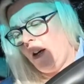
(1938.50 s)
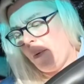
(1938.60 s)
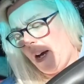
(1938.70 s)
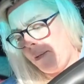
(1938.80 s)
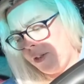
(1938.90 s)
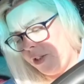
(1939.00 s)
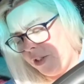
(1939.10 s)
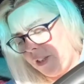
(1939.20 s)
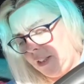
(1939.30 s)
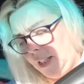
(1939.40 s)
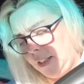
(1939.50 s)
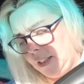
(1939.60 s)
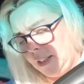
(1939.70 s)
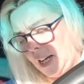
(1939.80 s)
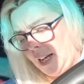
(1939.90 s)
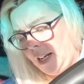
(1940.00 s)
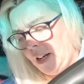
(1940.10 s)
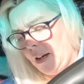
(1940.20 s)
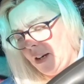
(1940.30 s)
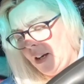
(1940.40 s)
Perhaps you just need to
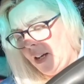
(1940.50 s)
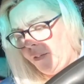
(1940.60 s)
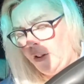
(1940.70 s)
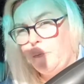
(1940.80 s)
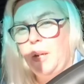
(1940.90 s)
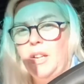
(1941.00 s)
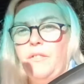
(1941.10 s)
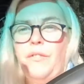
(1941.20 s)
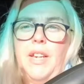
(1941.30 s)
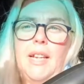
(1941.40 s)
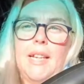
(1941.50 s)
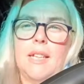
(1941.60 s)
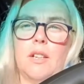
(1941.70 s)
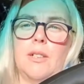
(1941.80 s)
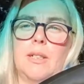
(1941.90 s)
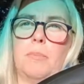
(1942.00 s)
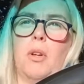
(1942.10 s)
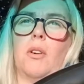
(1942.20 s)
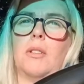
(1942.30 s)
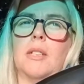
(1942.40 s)
take, if you've been feeling those
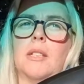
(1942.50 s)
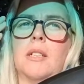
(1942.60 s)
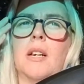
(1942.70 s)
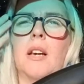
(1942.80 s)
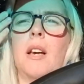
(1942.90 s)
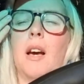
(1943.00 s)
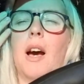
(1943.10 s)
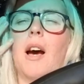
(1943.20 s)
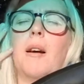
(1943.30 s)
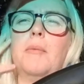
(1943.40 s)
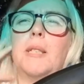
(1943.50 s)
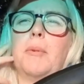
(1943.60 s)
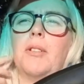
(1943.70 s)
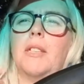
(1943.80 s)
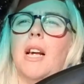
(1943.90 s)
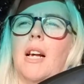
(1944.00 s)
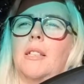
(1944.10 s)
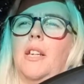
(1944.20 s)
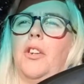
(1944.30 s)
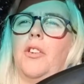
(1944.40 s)
blocks, Spirit's
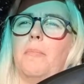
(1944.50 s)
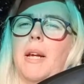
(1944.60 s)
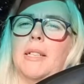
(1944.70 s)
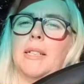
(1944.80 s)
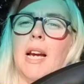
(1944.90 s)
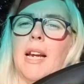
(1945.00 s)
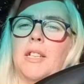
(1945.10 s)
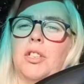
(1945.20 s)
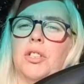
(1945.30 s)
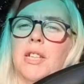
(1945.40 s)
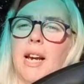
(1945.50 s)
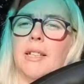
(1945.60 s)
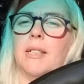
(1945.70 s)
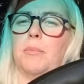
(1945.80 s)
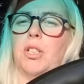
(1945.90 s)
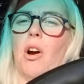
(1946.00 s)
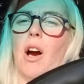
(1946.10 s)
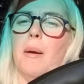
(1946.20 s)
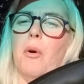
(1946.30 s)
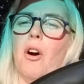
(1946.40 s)
asking you to meditate, to take some
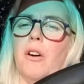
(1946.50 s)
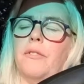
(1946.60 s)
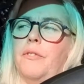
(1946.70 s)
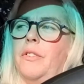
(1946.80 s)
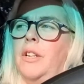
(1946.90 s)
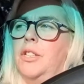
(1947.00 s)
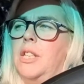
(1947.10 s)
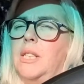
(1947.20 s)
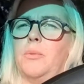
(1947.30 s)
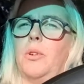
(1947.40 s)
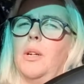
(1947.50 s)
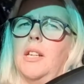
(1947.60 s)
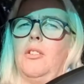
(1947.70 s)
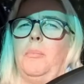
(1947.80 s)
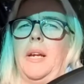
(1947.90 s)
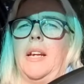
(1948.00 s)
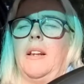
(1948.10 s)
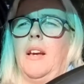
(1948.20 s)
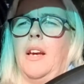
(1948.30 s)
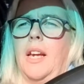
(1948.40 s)
time off, just for a little bit,
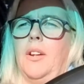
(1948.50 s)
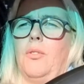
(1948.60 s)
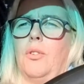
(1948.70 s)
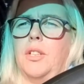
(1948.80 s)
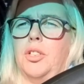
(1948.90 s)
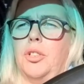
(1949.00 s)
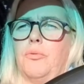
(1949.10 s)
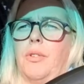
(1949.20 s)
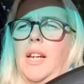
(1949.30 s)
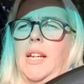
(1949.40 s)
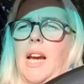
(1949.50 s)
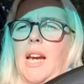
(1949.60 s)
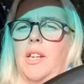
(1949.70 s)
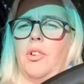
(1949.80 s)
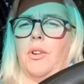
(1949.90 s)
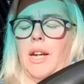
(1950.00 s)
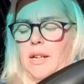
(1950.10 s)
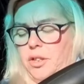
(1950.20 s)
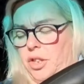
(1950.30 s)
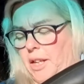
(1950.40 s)
in order to regain your
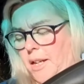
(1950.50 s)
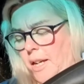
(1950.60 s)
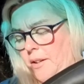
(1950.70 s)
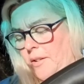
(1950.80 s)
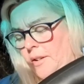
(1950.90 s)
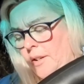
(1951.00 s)
energy again.